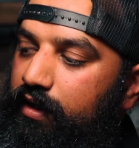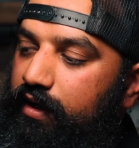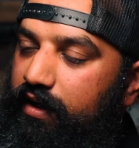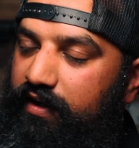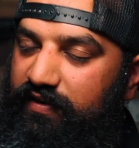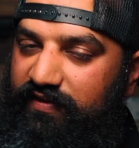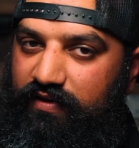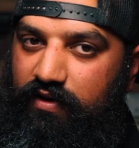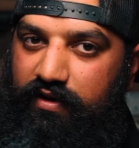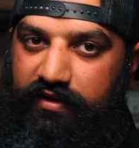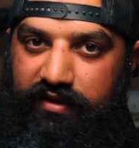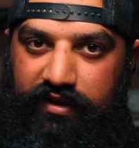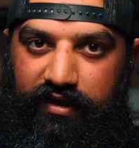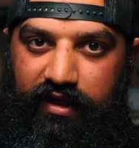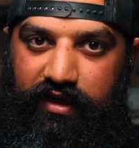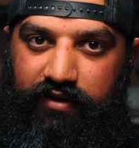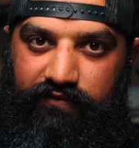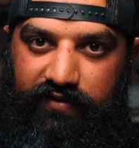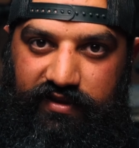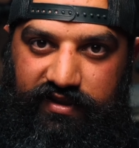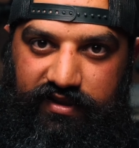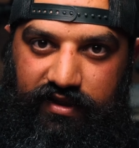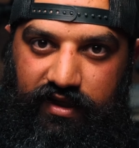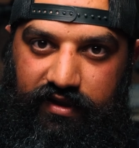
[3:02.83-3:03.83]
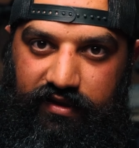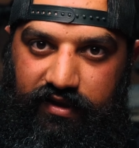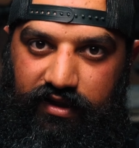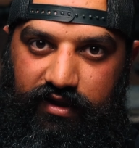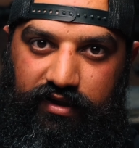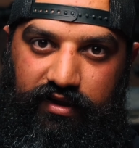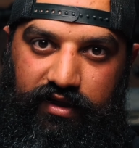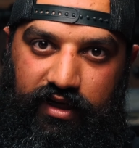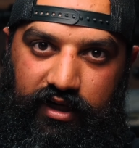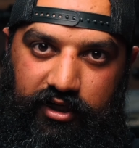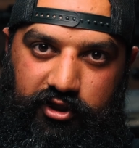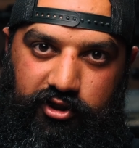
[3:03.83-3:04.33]
As long as the light fits on
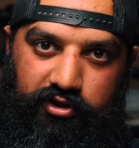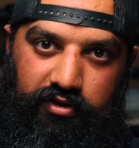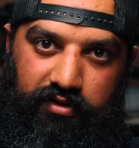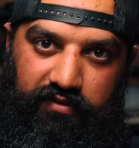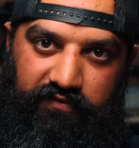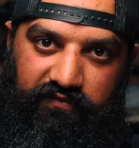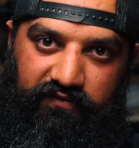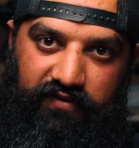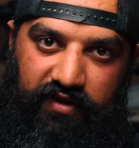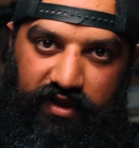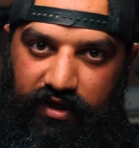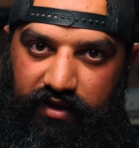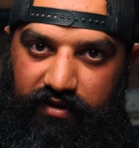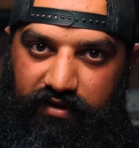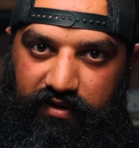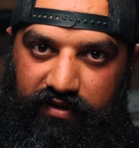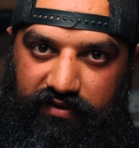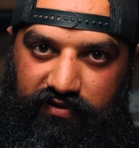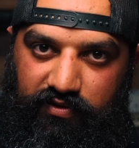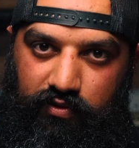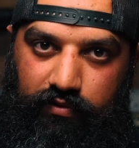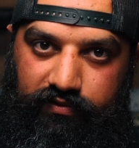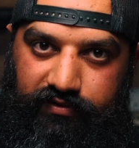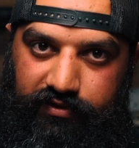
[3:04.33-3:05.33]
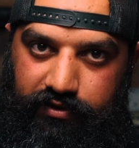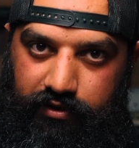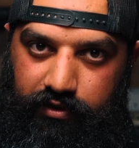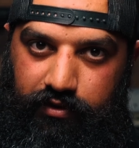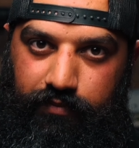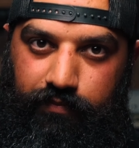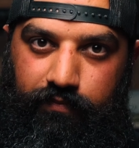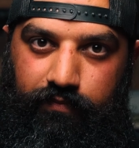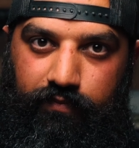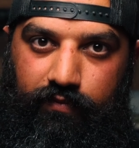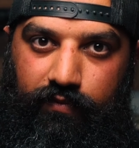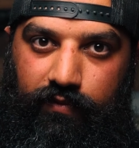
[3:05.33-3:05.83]
there, it should fit in this holster,
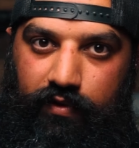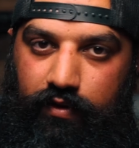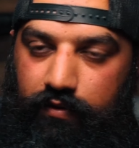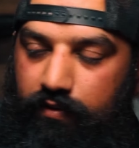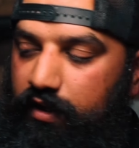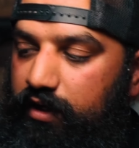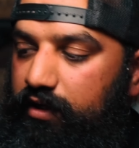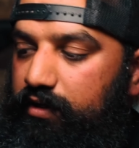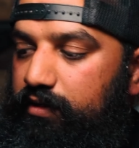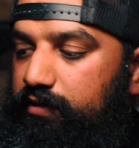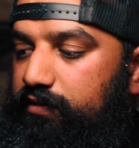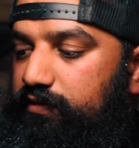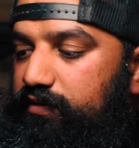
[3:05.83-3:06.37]
right?